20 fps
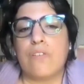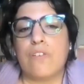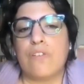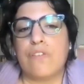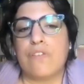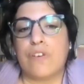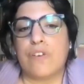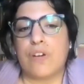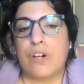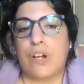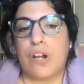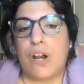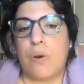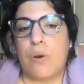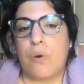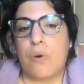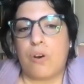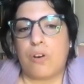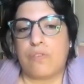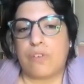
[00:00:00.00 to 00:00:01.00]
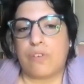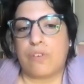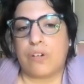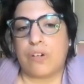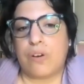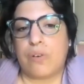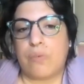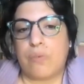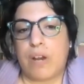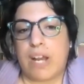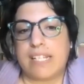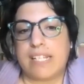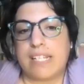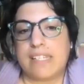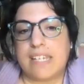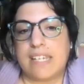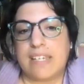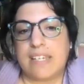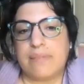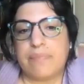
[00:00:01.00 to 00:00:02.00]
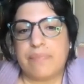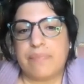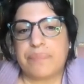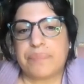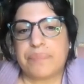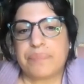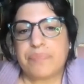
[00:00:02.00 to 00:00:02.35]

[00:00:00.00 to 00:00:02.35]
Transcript: For Virgo or Virgo rising,